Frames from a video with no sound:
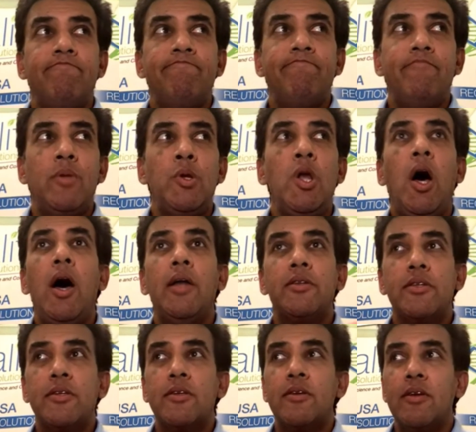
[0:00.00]
not
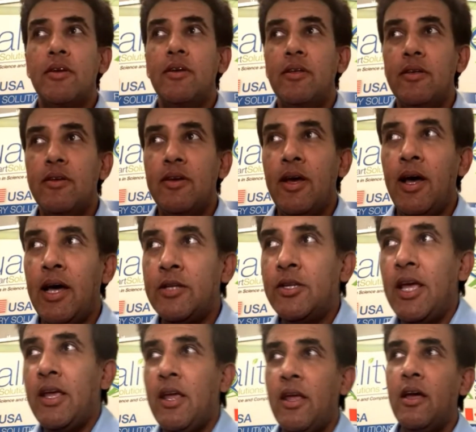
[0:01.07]

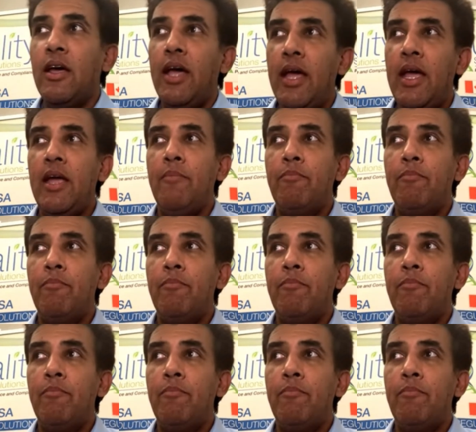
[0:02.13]
taking a